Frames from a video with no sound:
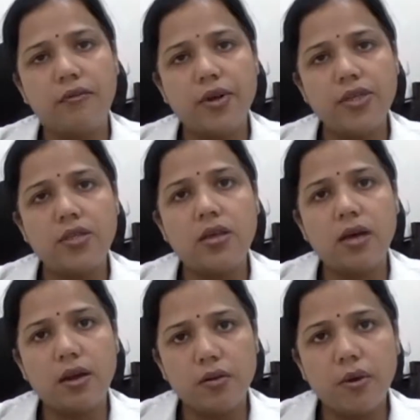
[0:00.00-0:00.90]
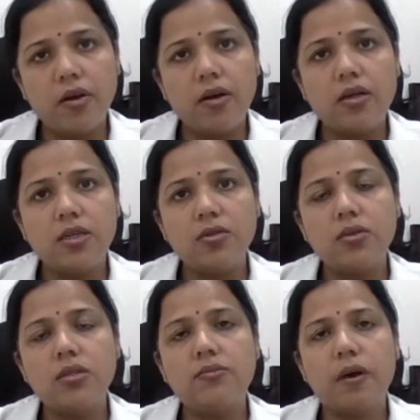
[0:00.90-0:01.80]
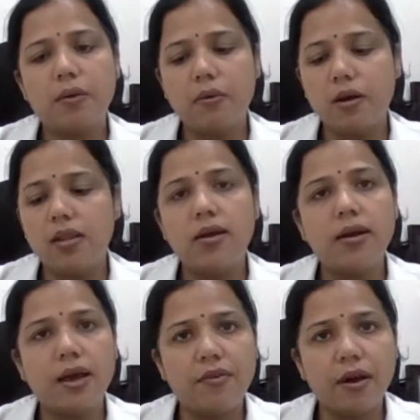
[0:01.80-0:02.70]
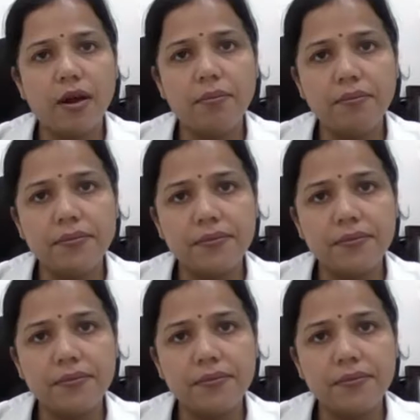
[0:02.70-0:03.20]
which the endometrial tissue is found in the diaphragm,